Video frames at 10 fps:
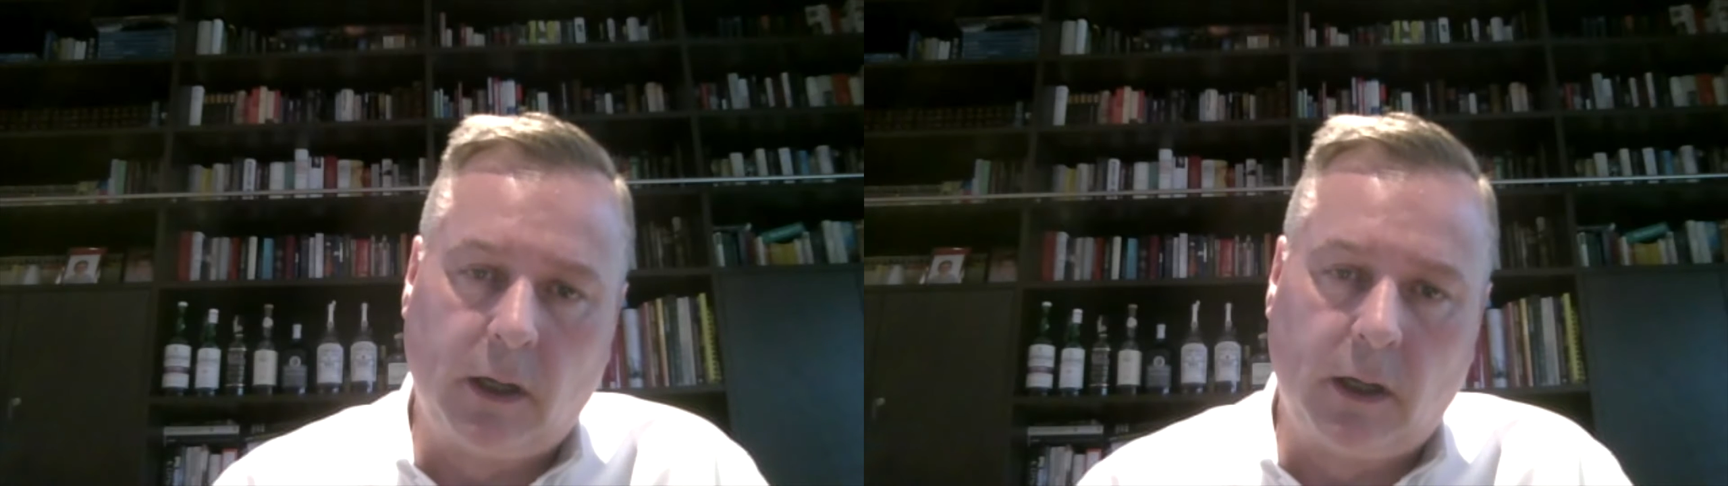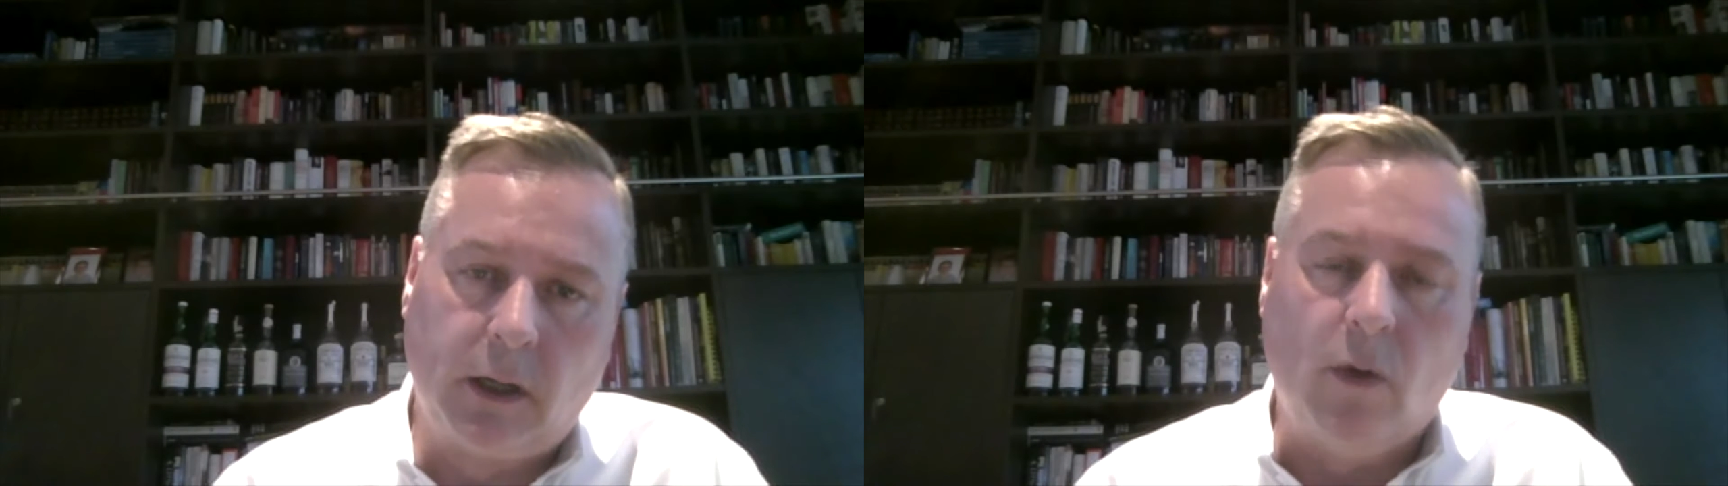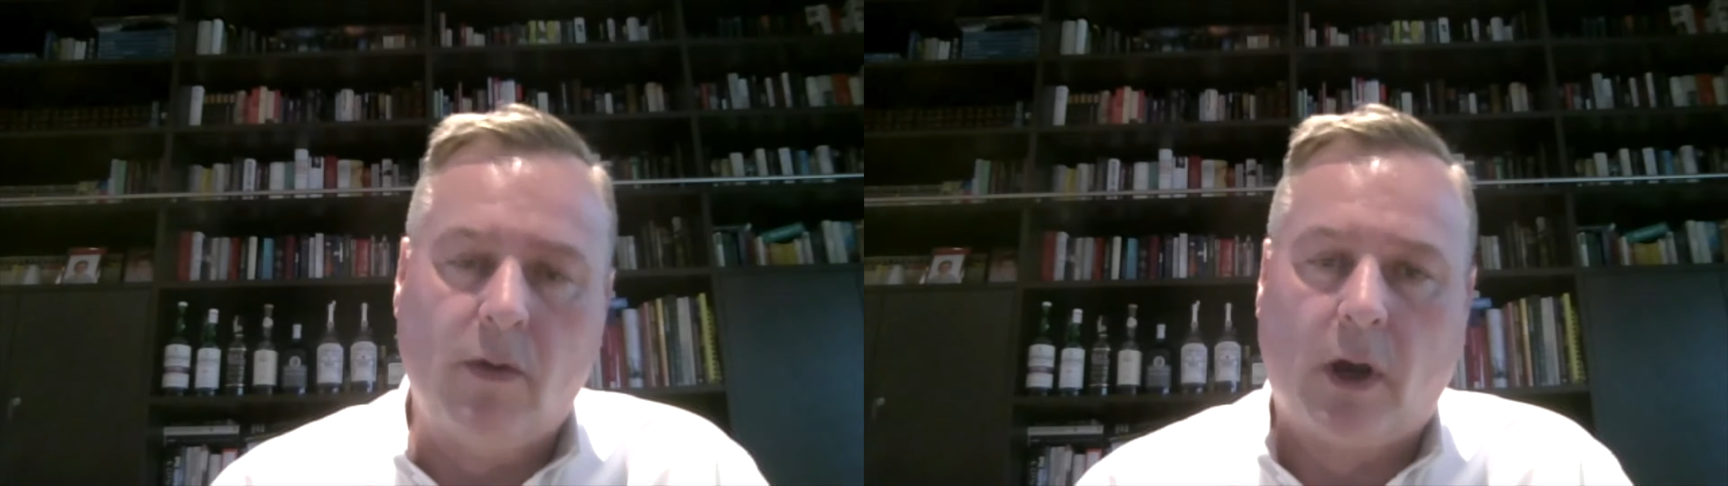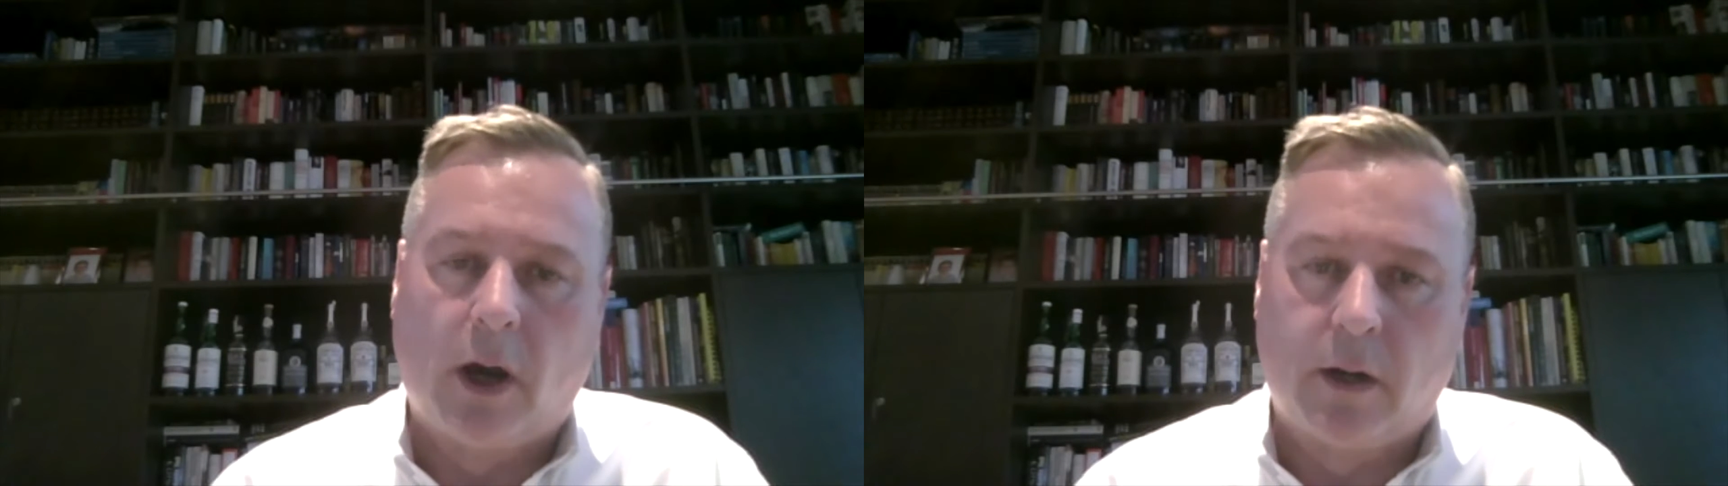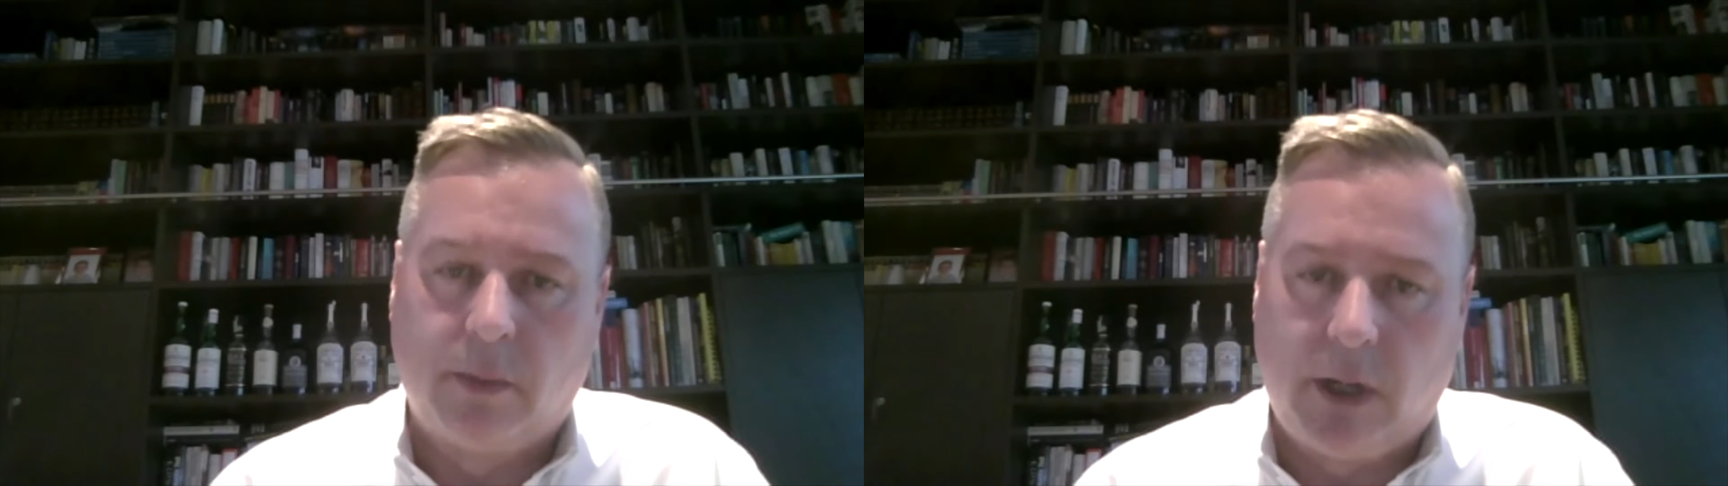with
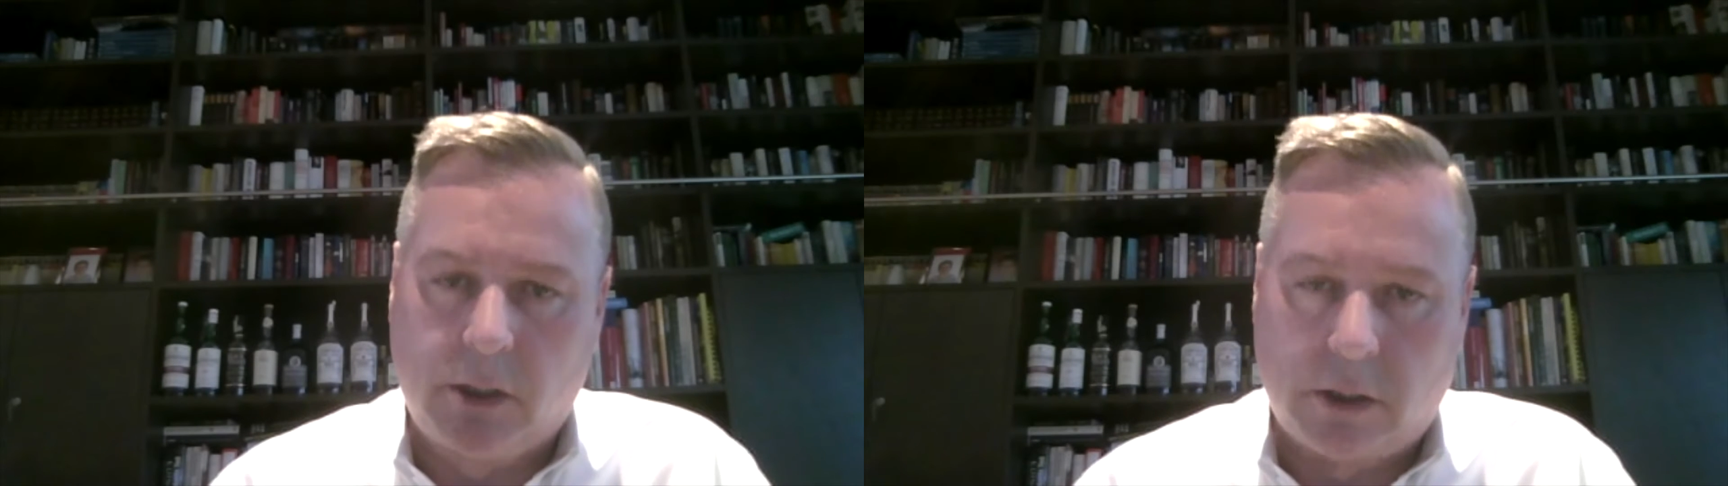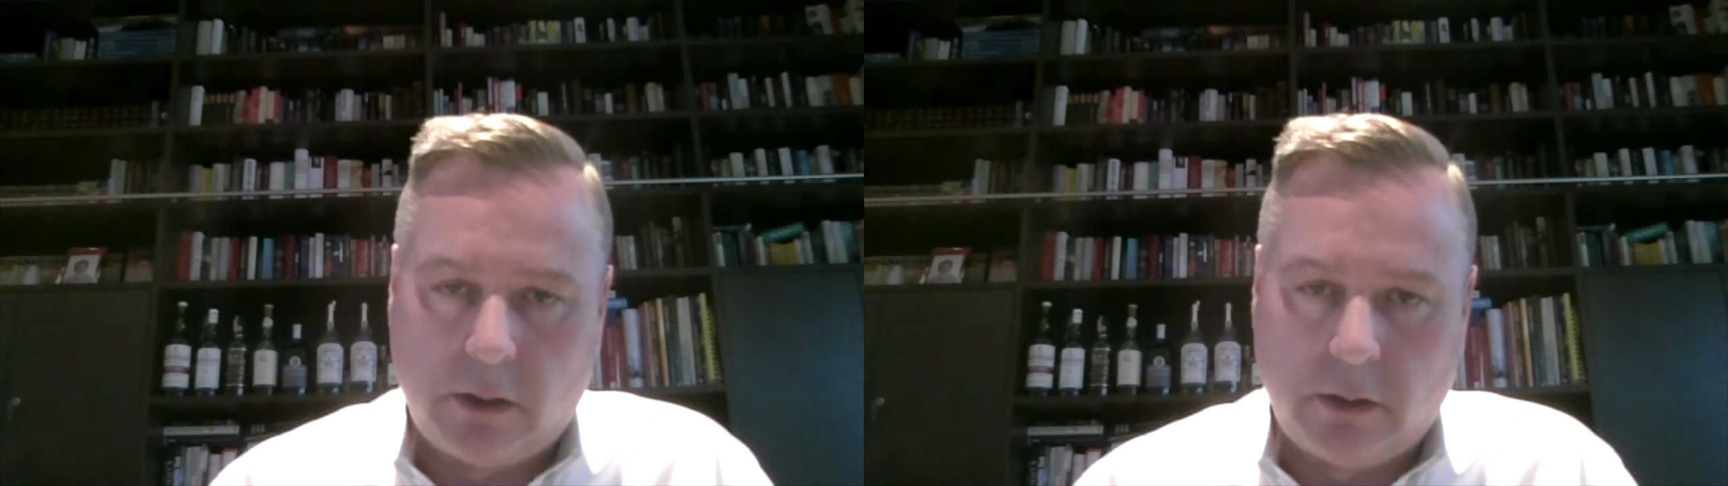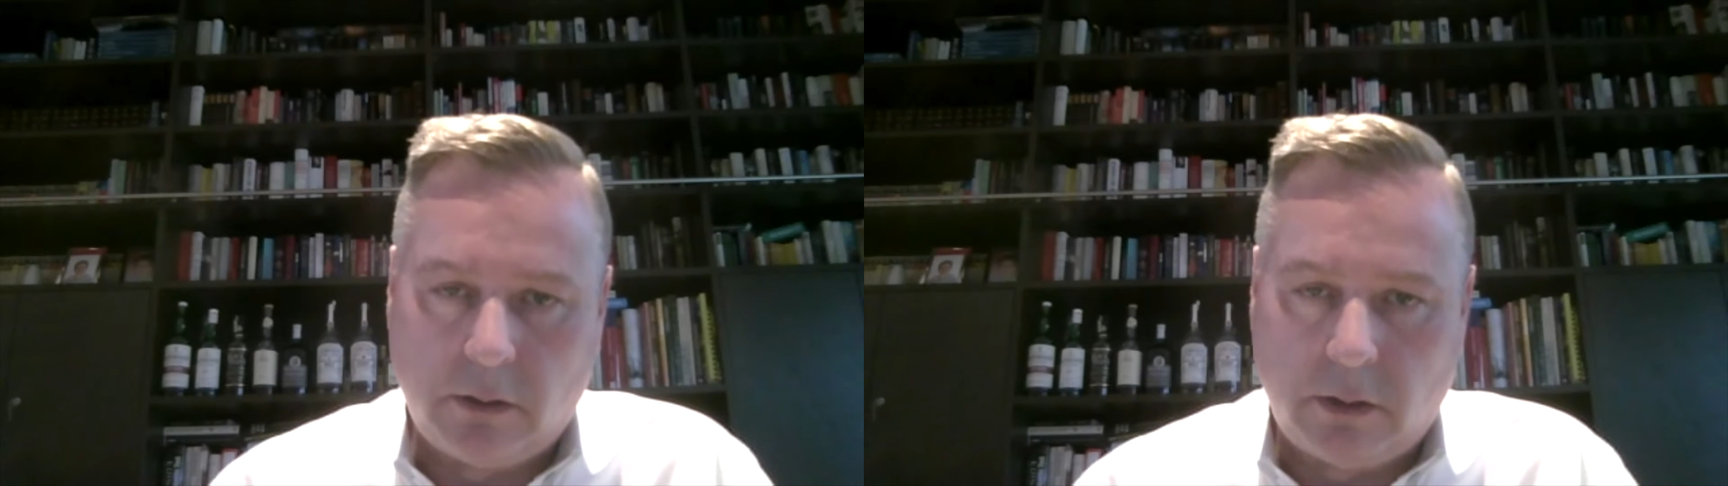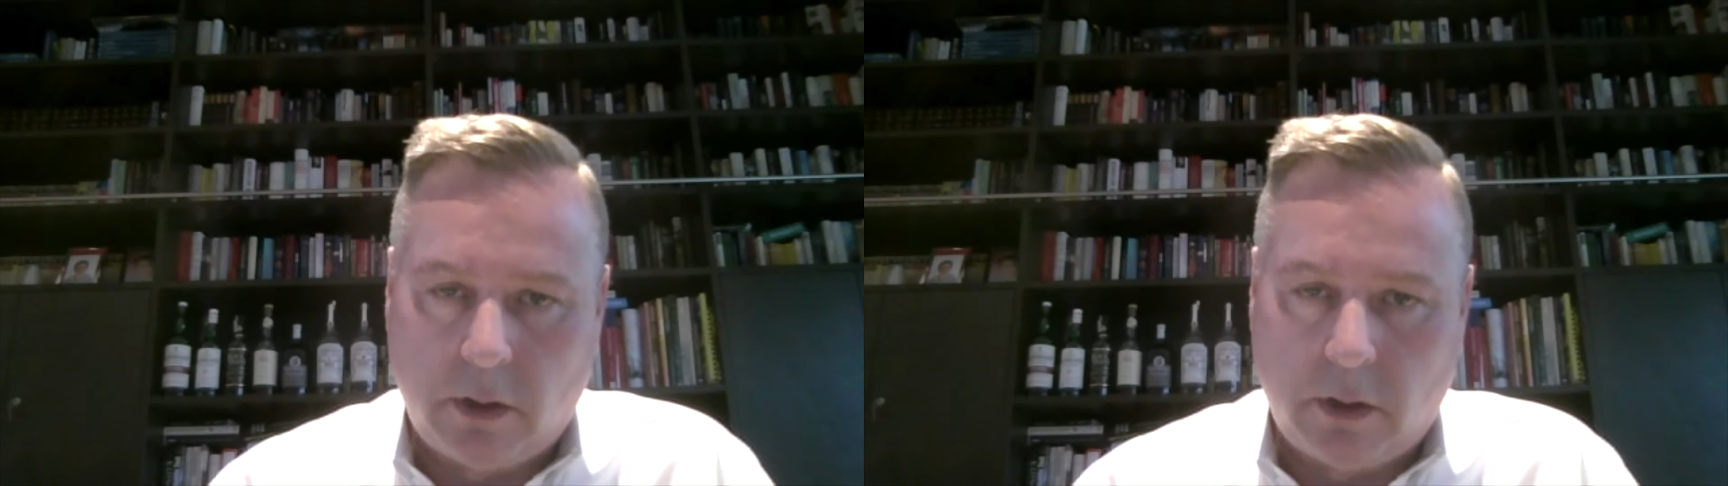automation,